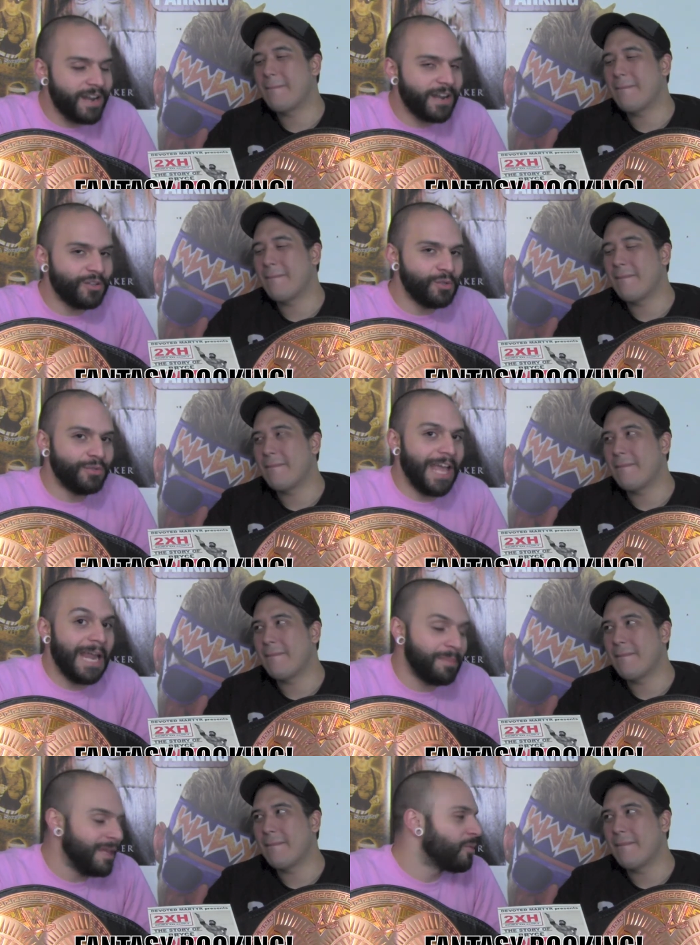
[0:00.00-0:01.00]
Speaker 1: not to include
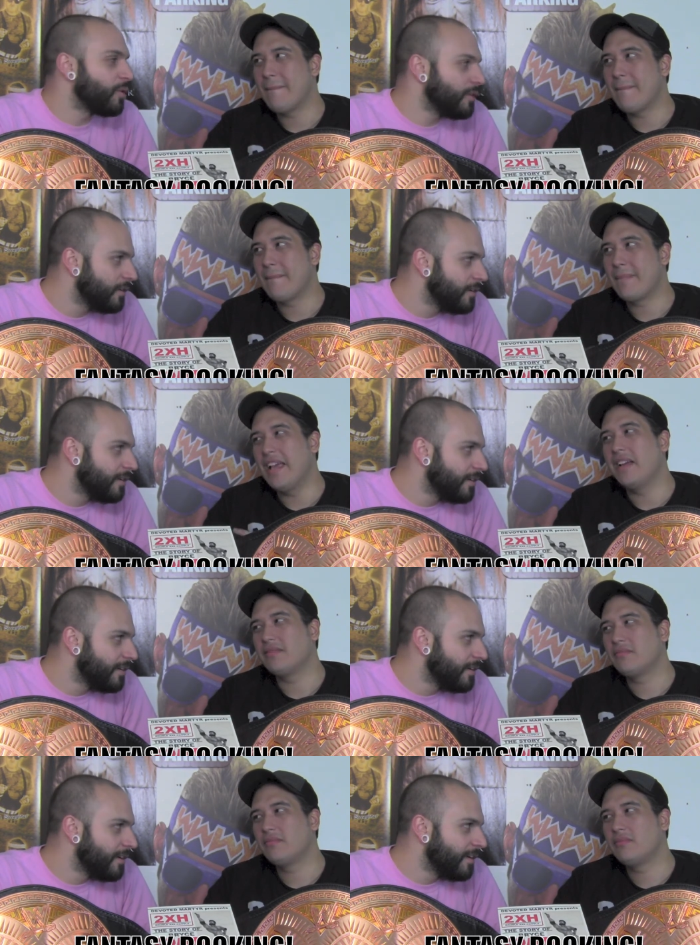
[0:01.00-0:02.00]
dead people. Yeah.
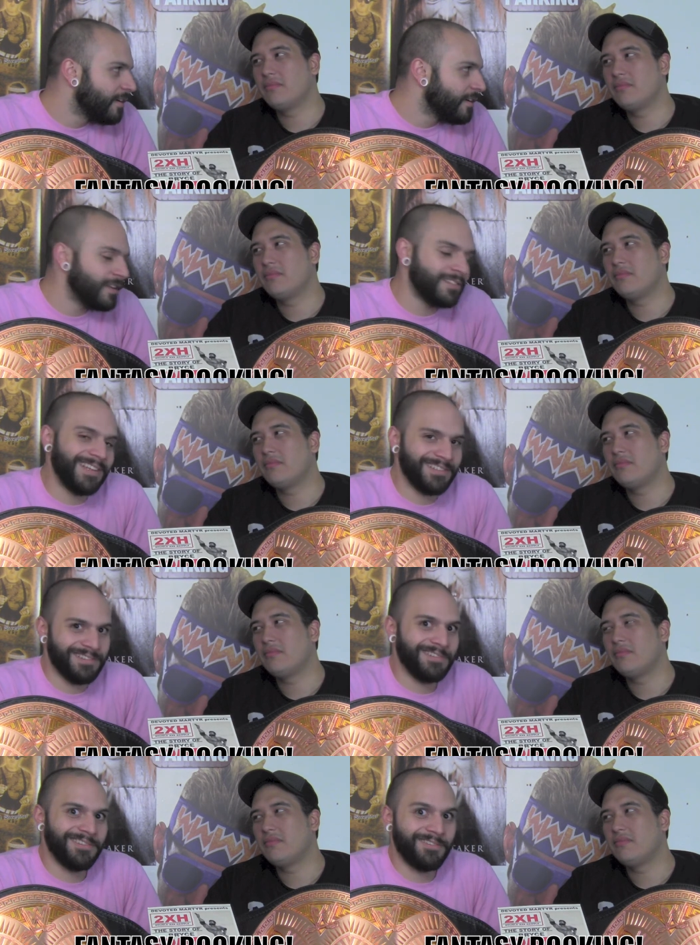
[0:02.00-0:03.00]
Because that's
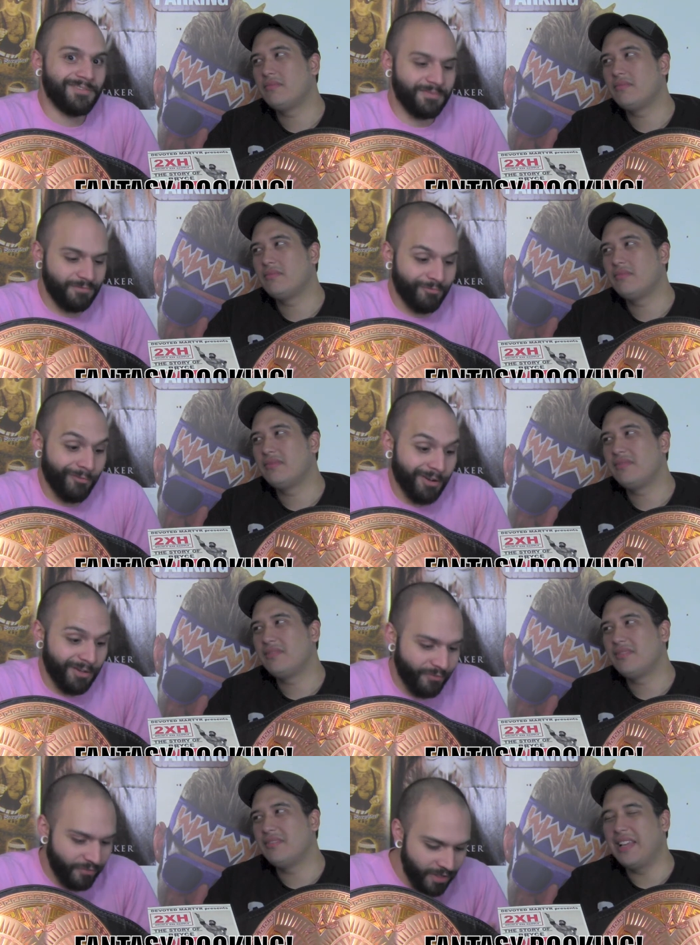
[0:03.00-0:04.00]
just a little
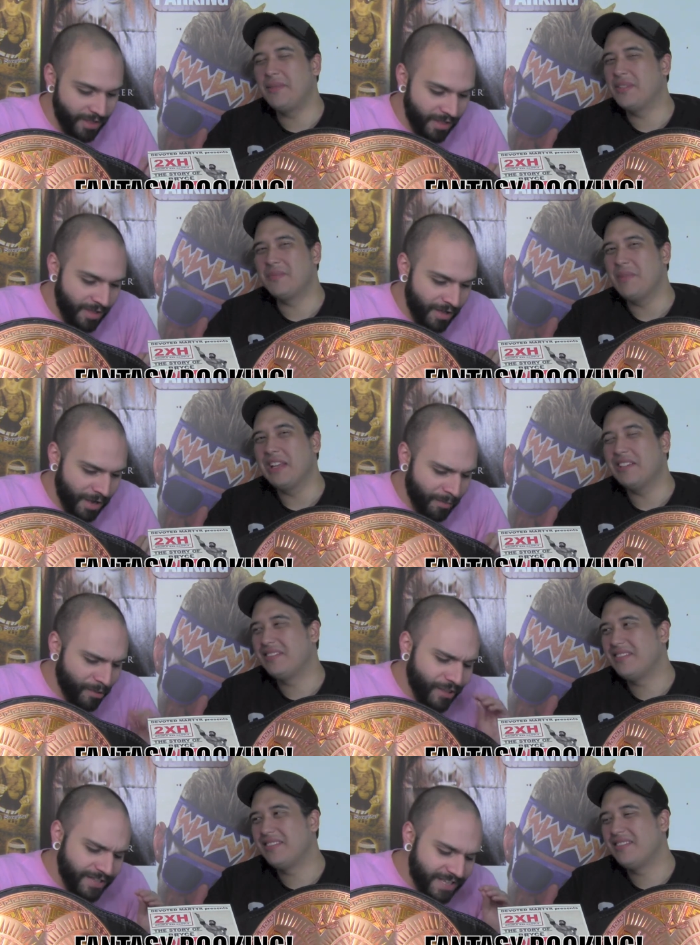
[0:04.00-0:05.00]
rough. That's me.
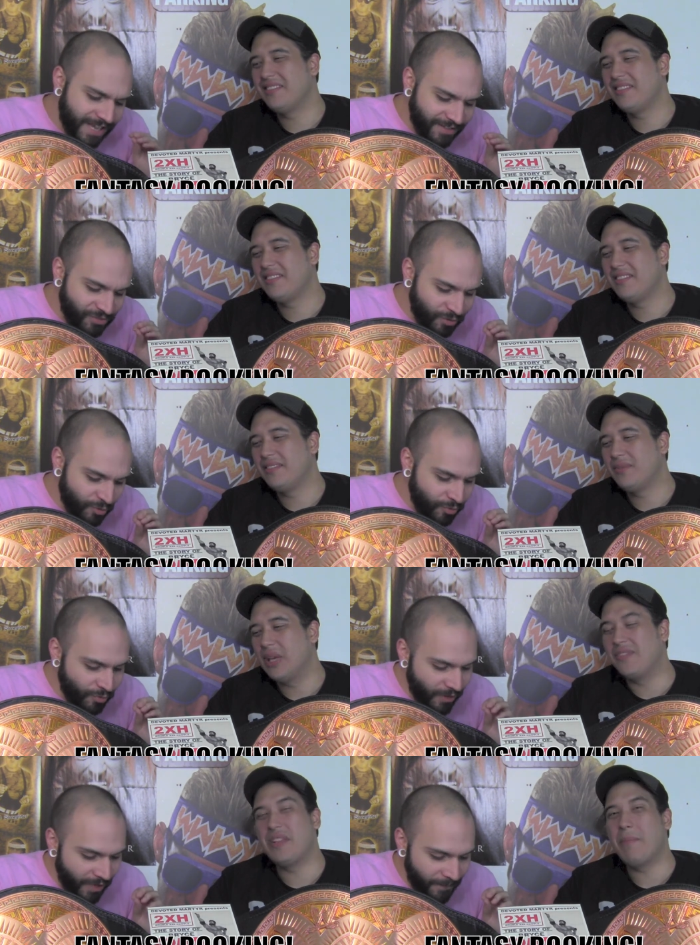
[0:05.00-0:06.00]
But let's get to.
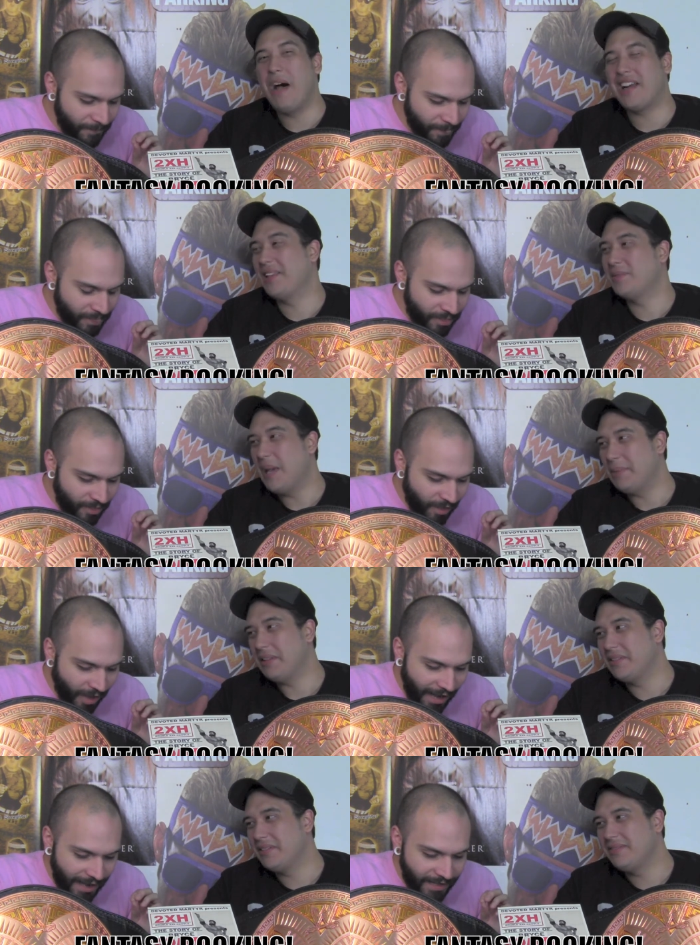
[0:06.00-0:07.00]
This is the
Speaker 2: apocalypse happened.
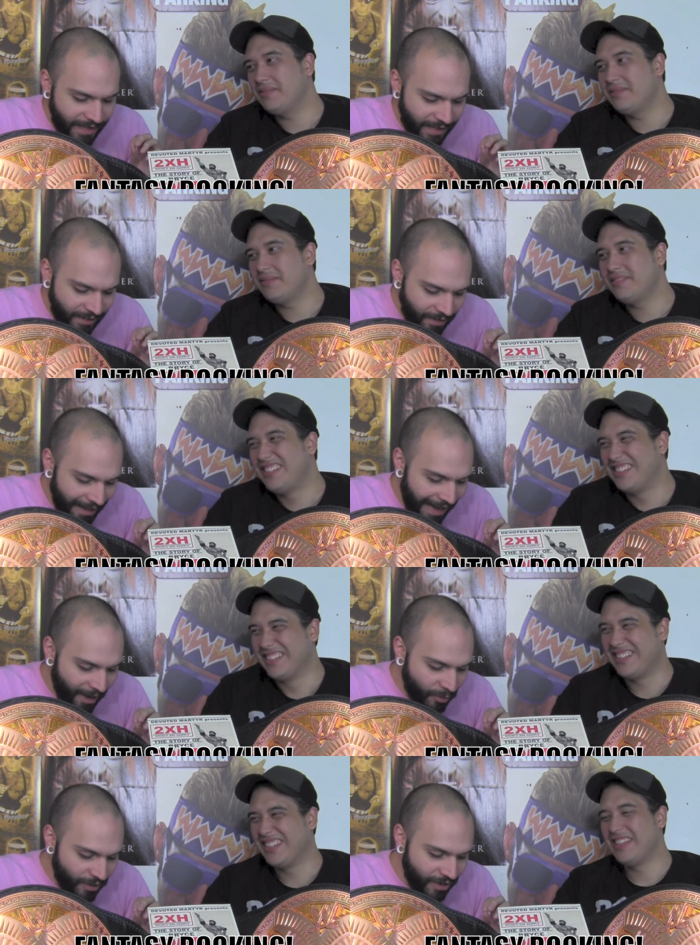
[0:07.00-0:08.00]
Speaker 1: Yeah,
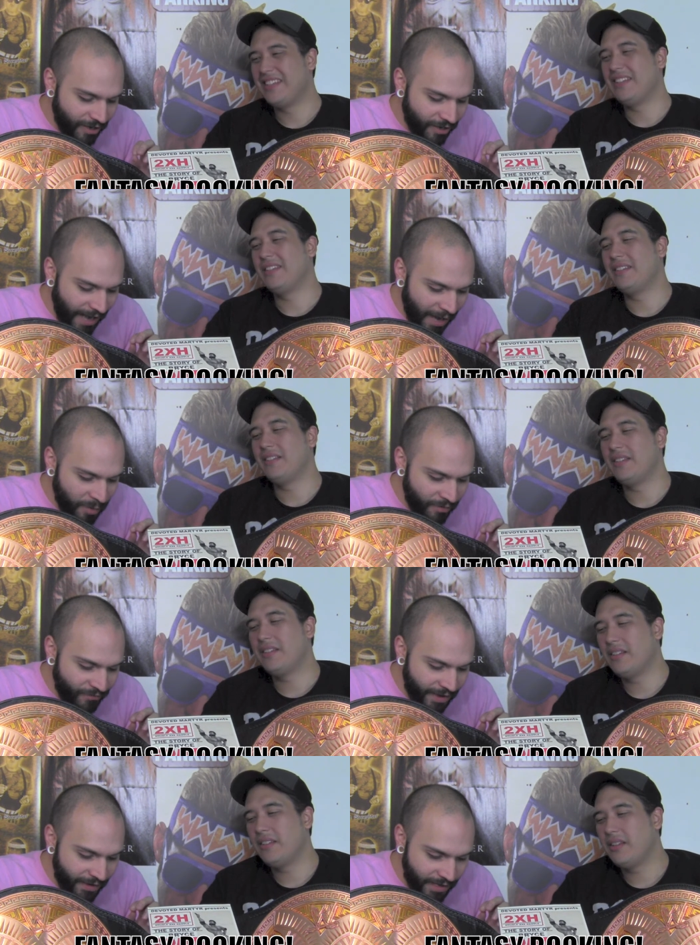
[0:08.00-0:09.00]
our our
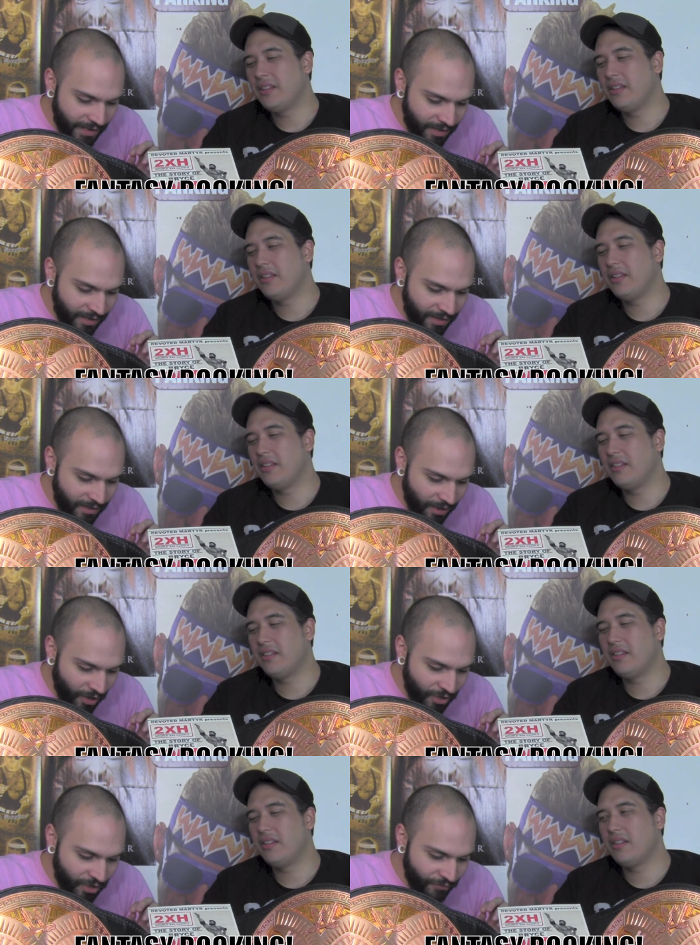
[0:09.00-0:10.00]
very
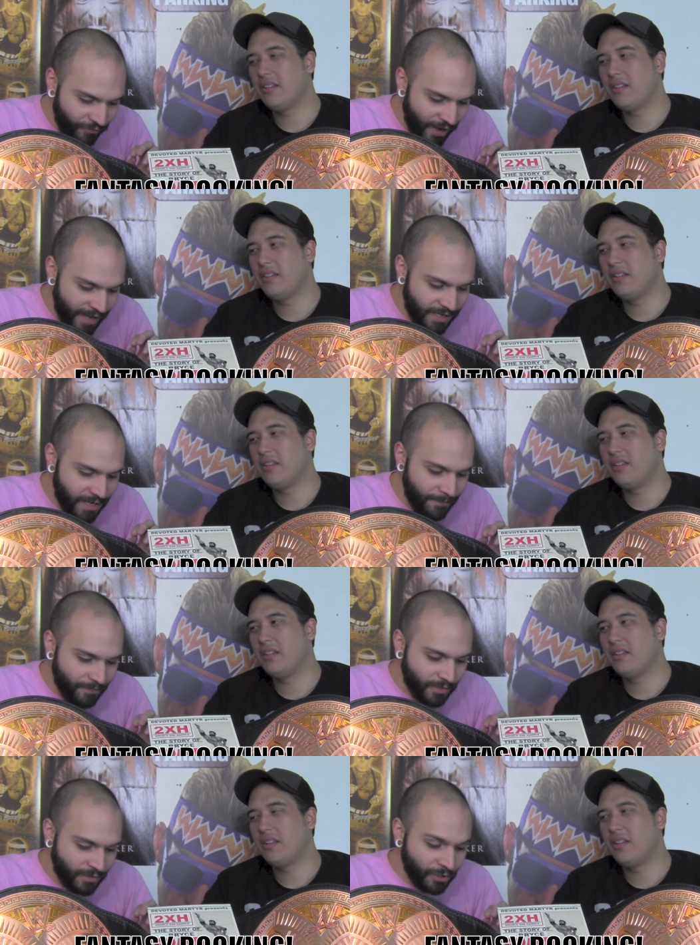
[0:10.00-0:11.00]
our good friend
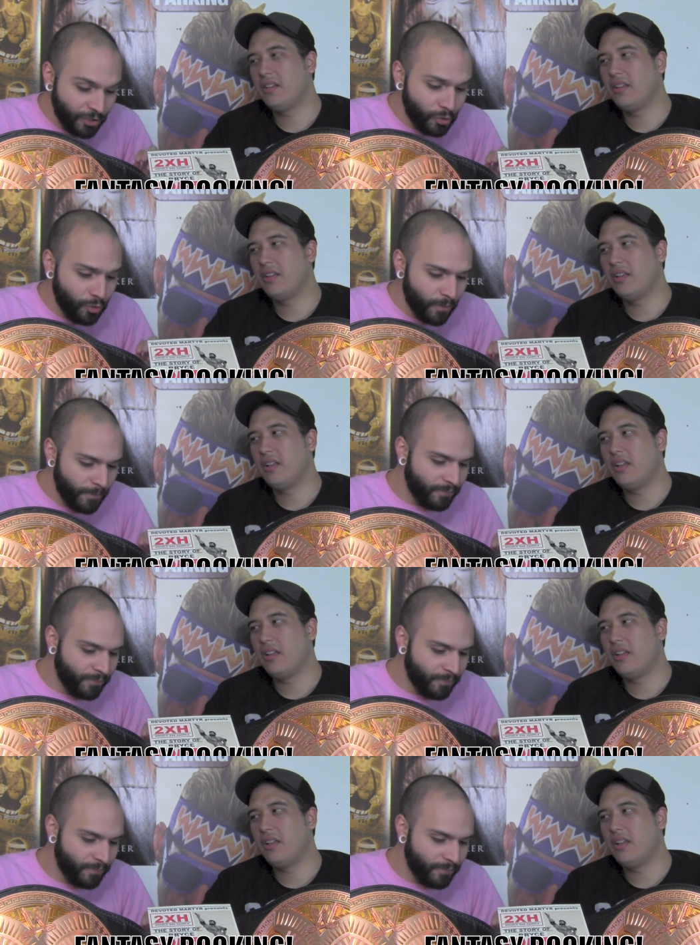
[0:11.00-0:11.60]
Lou